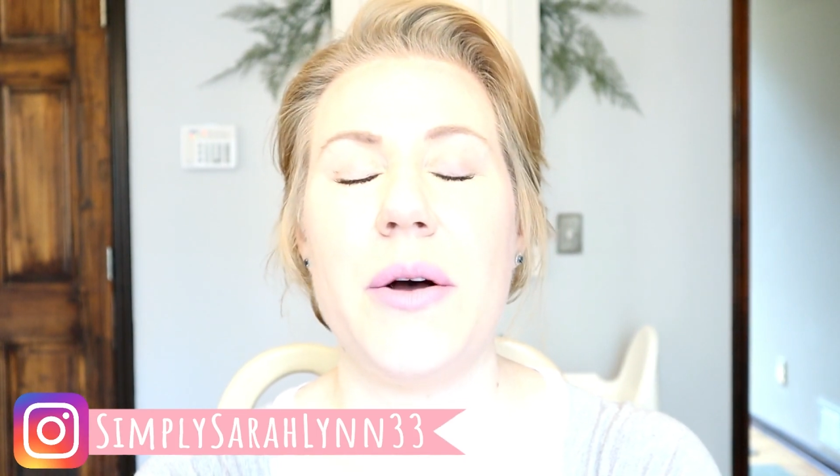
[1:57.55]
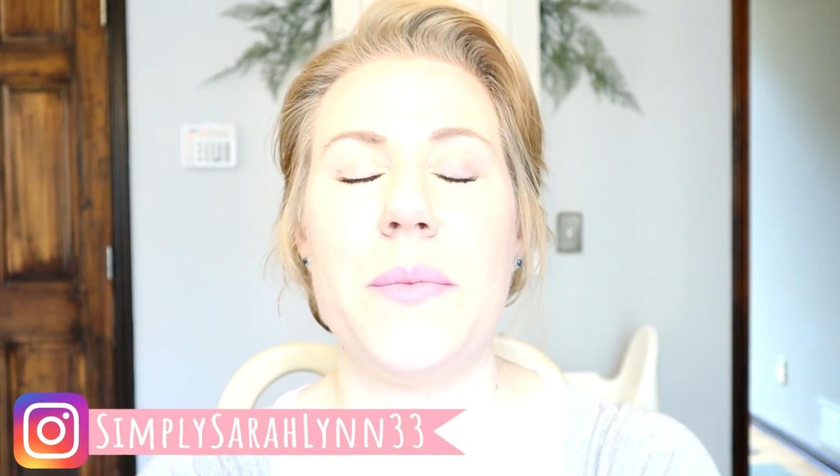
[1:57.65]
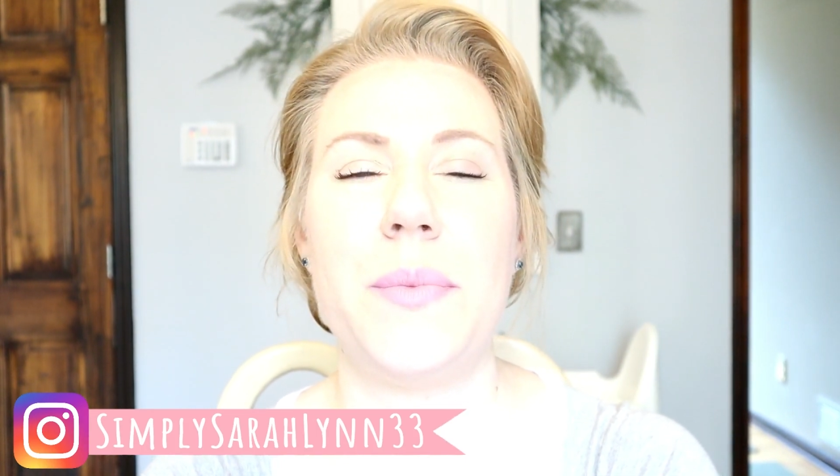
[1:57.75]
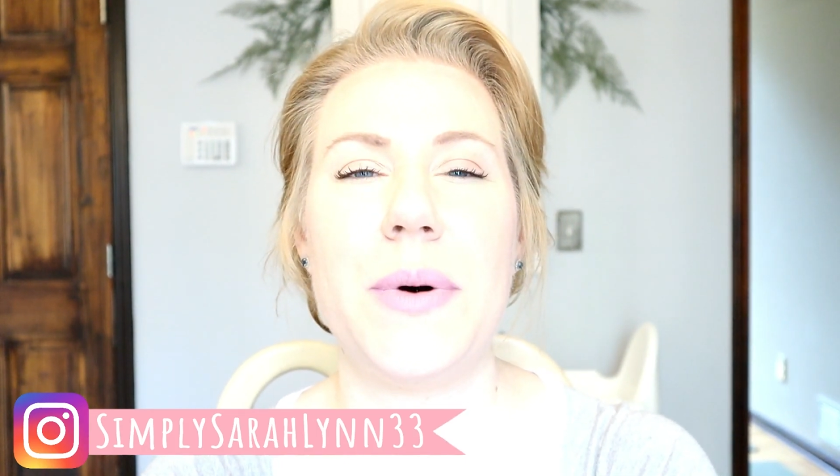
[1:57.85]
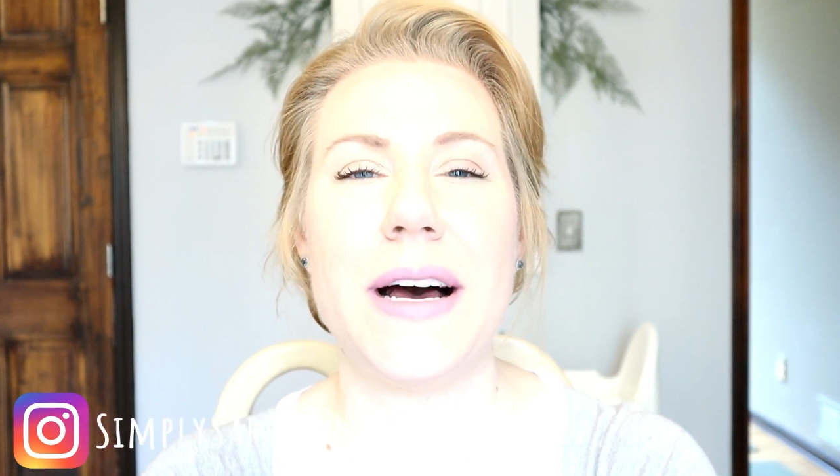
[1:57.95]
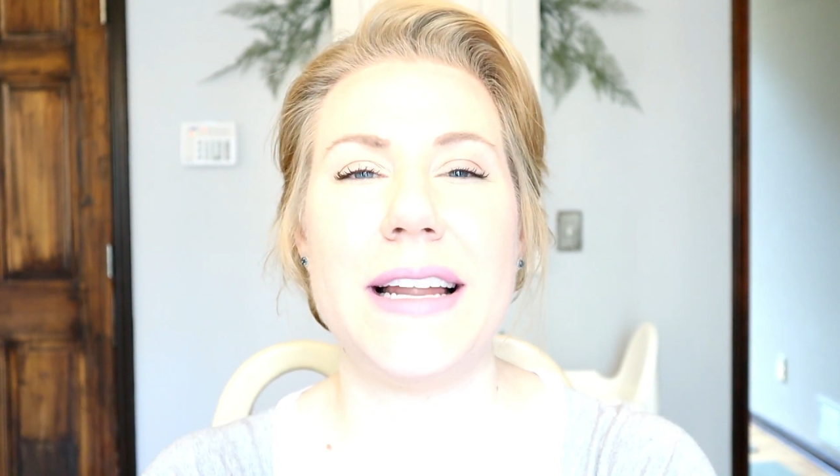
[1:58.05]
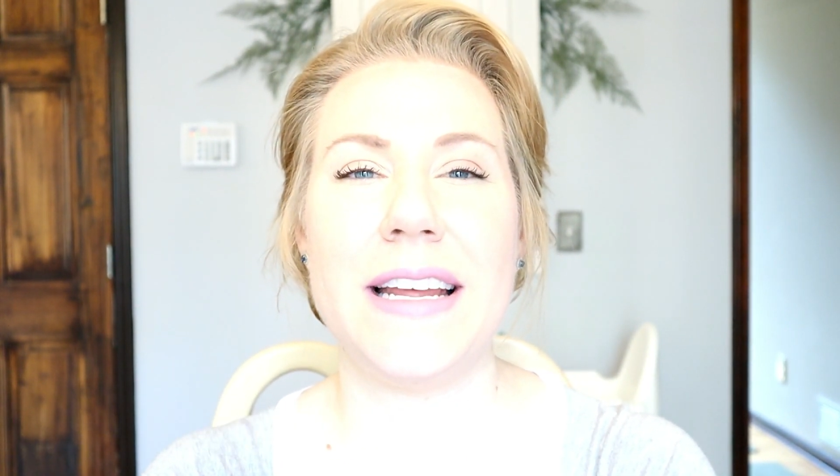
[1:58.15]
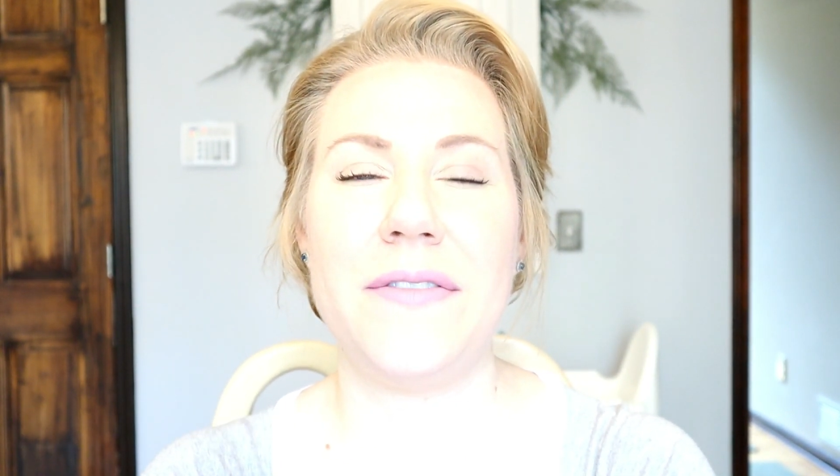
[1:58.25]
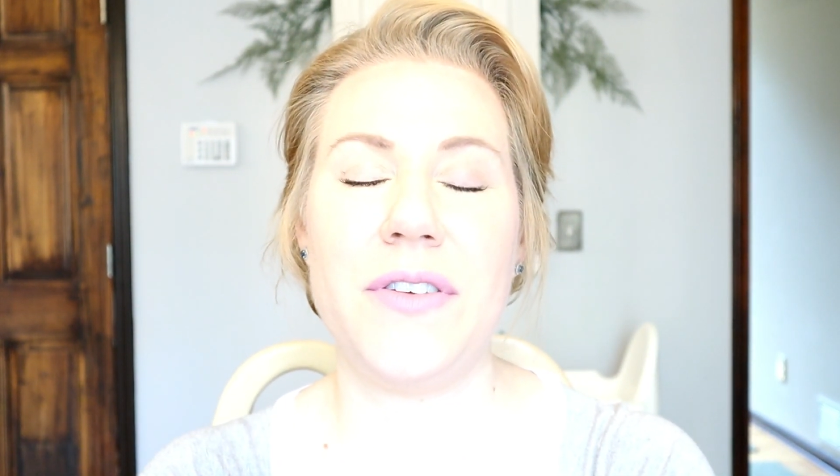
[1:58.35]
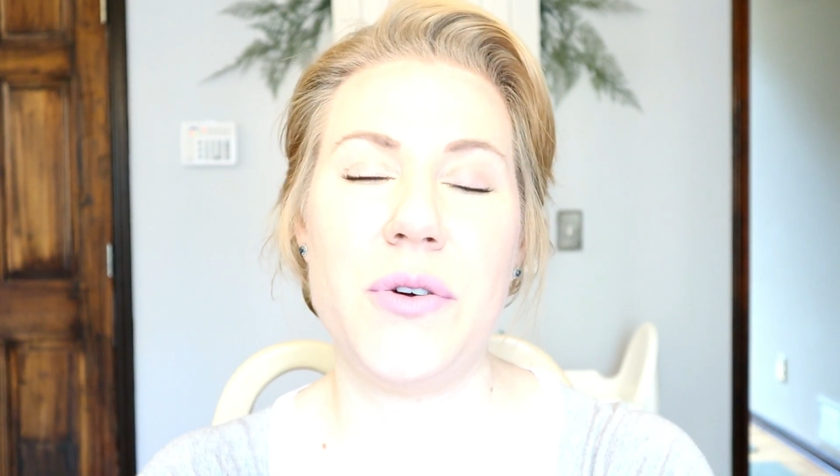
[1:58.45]

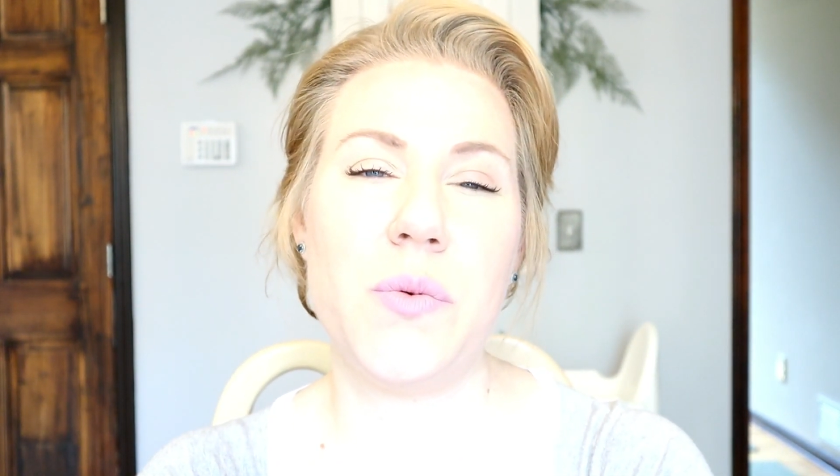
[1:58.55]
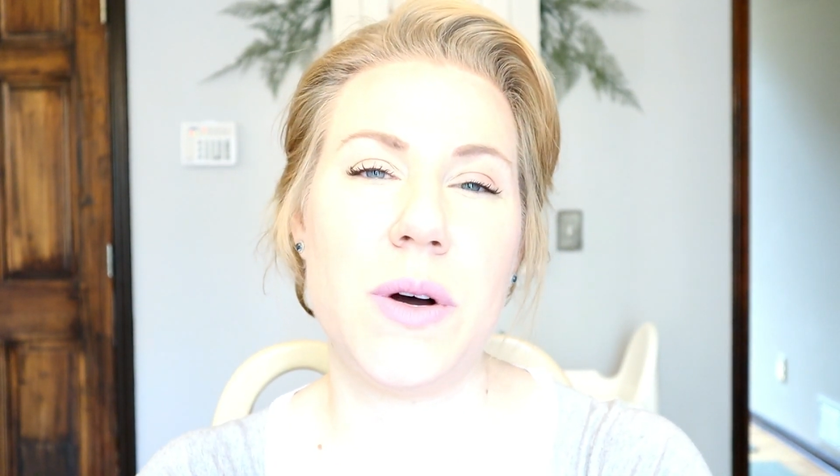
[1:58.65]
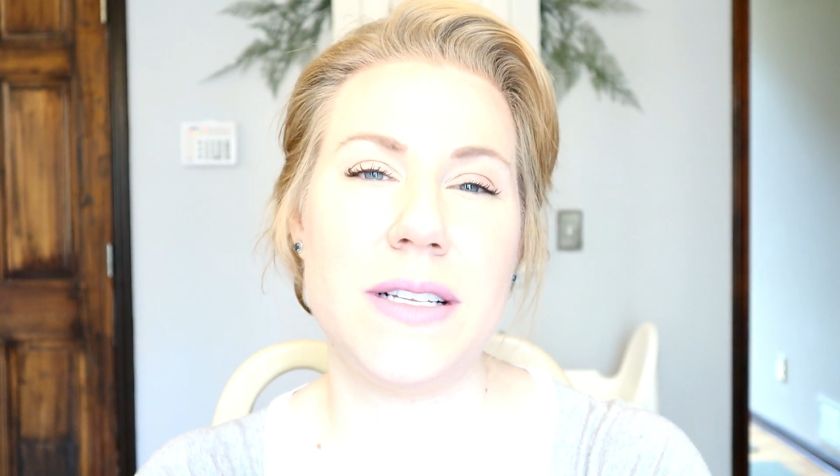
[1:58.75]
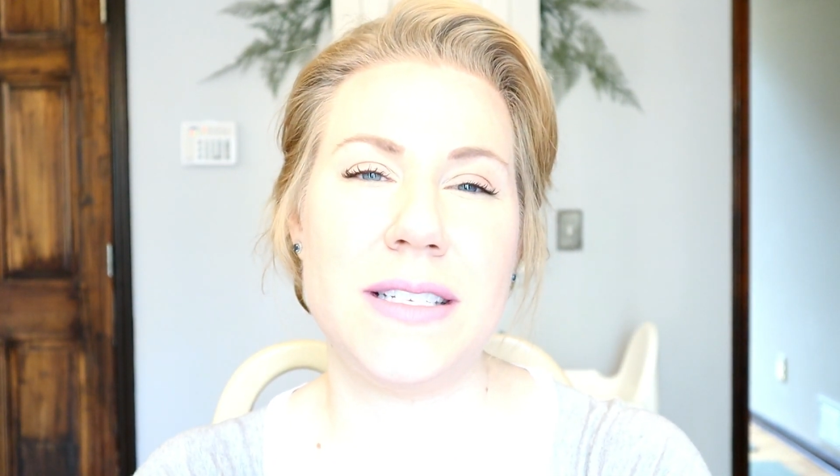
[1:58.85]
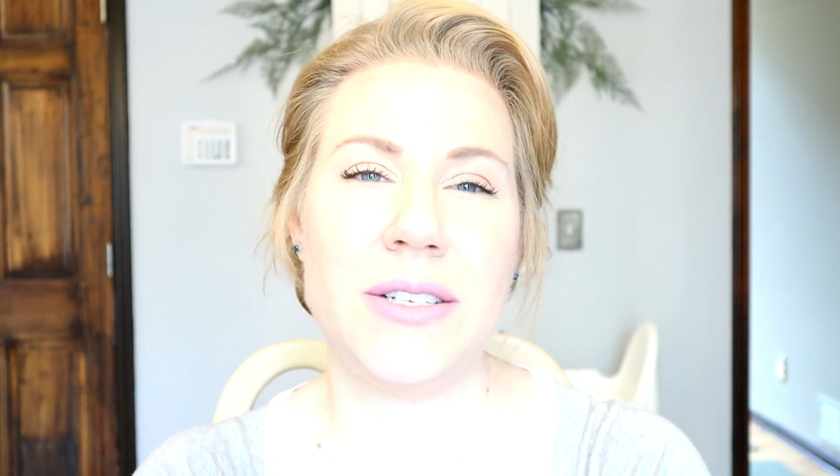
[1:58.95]
but if you want